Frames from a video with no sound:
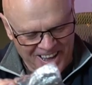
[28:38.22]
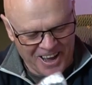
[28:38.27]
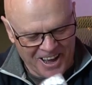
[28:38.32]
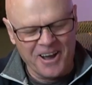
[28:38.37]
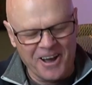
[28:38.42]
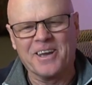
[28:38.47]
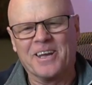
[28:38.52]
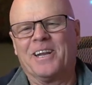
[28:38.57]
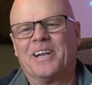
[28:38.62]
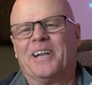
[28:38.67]

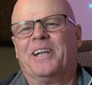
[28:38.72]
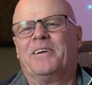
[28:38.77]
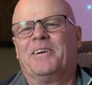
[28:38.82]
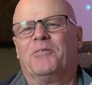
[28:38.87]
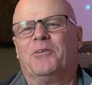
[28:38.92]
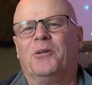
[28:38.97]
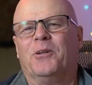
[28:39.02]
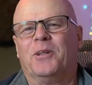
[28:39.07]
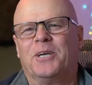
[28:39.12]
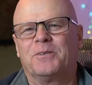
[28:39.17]
I'm going to leave
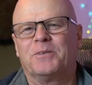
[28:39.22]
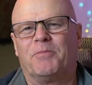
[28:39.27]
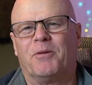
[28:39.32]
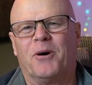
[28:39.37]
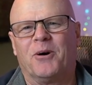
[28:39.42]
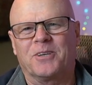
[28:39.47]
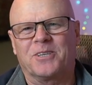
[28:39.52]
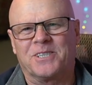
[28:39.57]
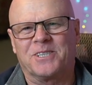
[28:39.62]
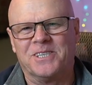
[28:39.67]
all these
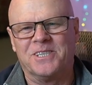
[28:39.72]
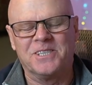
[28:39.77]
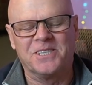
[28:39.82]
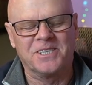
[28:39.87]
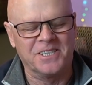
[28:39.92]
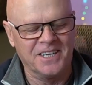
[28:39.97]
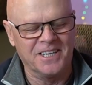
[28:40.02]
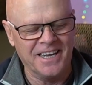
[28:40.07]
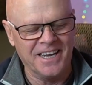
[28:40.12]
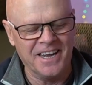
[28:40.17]

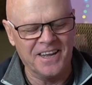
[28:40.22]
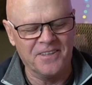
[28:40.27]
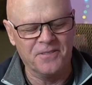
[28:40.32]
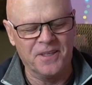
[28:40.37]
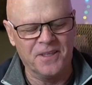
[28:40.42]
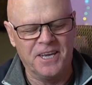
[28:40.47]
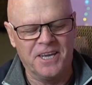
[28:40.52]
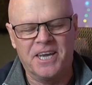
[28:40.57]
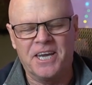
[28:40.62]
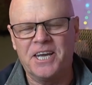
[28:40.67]
boxes in
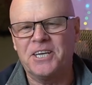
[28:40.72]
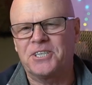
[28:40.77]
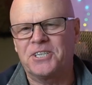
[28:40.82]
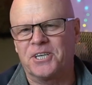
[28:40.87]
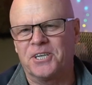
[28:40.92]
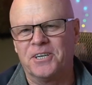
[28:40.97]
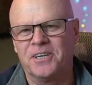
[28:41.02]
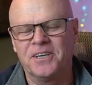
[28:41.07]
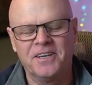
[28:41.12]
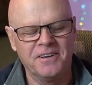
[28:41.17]
the
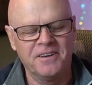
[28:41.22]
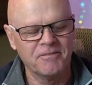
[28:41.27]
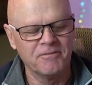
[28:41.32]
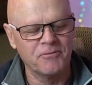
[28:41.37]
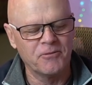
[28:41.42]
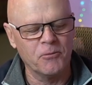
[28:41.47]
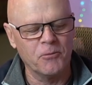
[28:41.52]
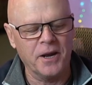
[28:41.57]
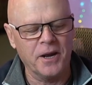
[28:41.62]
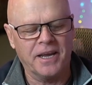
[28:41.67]
kitchen
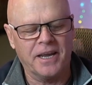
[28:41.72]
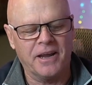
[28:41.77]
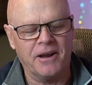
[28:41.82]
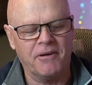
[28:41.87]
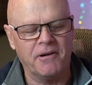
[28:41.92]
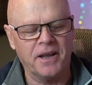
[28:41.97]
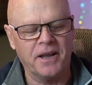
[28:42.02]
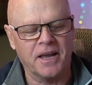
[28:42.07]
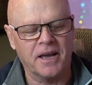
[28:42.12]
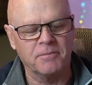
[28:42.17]
for when
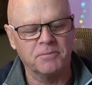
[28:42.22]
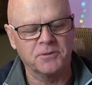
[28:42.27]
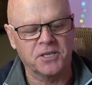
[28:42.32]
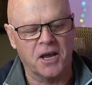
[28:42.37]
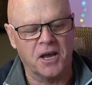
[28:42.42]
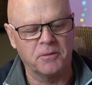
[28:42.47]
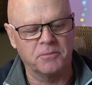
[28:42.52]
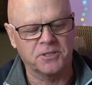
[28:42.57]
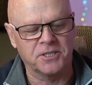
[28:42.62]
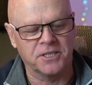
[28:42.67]
Kerry comes
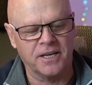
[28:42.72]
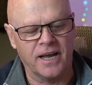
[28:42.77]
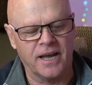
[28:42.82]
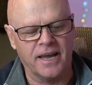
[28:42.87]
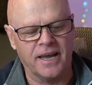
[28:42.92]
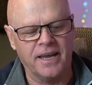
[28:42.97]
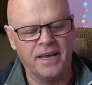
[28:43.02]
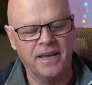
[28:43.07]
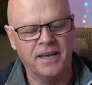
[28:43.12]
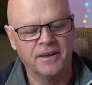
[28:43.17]
home
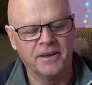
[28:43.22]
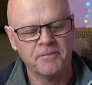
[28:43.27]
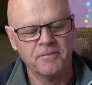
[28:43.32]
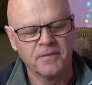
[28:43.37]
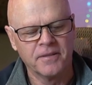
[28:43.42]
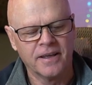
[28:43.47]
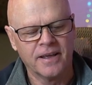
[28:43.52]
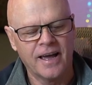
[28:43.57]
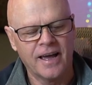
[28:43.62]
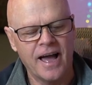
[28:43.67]
today.
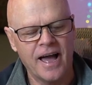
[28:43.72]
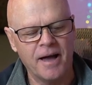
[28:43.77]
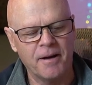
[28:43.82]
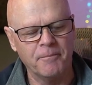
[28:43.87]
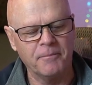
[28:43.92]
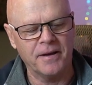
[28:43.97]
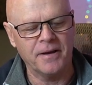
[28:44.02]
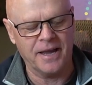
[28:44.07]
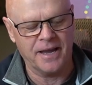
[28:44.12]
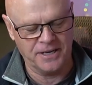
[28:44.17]

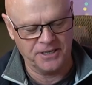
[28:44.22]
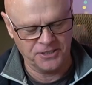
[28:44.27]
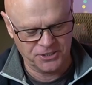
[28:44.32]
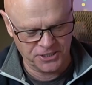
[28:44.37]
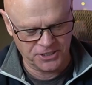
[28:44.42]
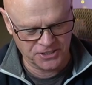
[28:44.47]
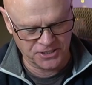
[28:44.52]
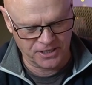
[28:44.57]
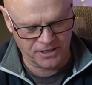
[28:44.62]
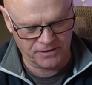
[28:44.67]
Um, and
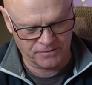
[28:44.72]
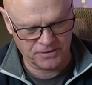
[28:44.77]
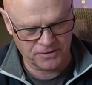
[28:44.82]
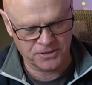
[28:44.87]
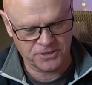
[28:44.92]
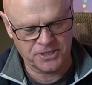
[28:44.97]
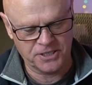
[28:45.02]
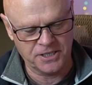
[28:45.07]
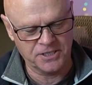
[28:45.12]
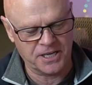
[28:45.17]
she's gonna,
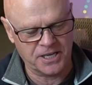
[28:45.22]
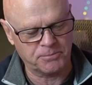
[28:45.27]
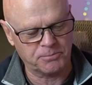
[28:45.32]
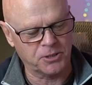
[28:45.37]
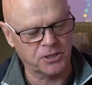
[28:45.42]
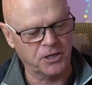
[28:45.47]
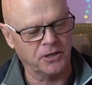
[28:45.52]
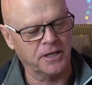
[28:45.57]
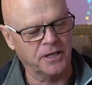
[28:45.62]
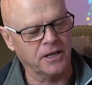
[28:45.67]
she's
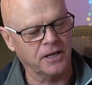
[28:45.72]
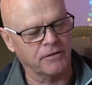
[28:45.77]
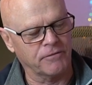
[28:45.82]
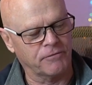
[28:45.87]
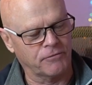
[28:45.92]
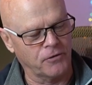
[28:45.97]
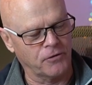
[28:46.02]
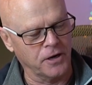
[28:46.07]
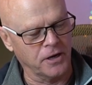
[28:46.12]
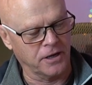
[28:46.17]
absolutely gonna
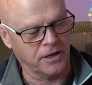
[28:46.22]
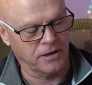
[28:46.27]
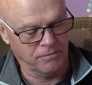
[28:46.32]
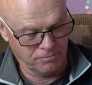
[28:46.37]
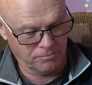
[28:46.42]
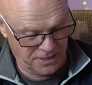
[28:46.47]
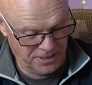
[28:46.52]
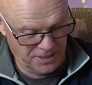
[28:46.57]
freak.